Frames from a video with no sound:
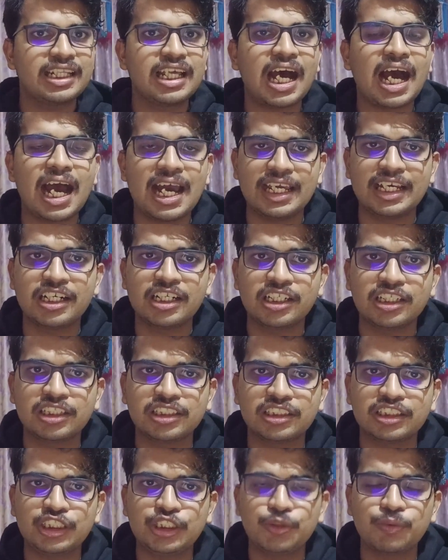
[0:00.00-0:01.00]
the
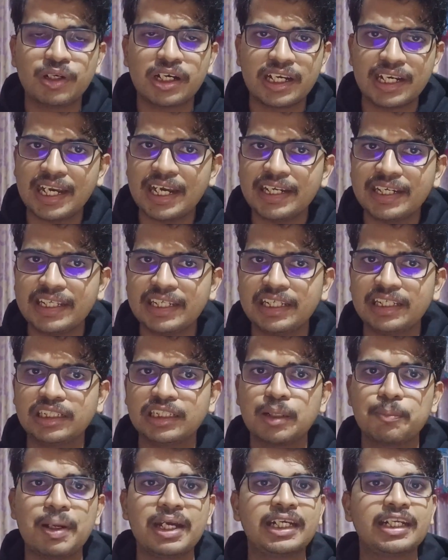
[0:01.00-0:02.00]
higher your rating,
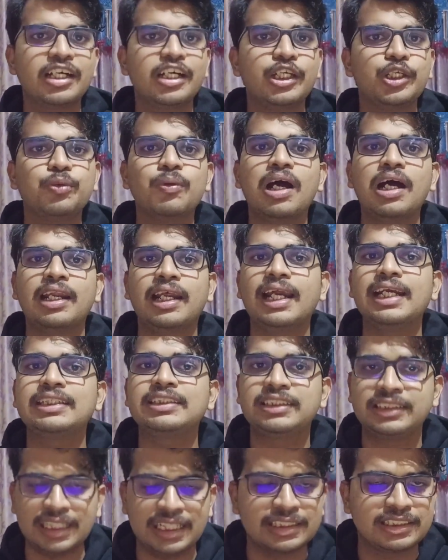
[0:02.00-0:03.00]
the better you are
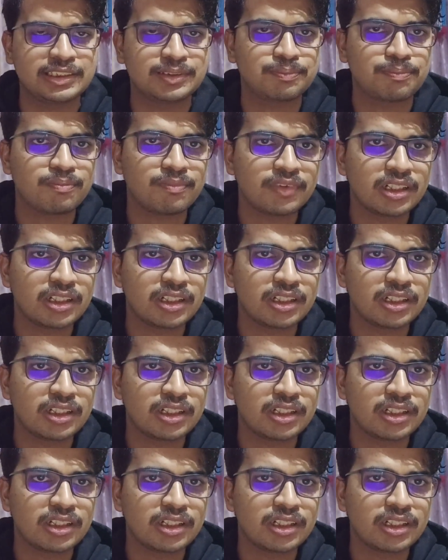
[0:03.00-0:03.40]
at chess.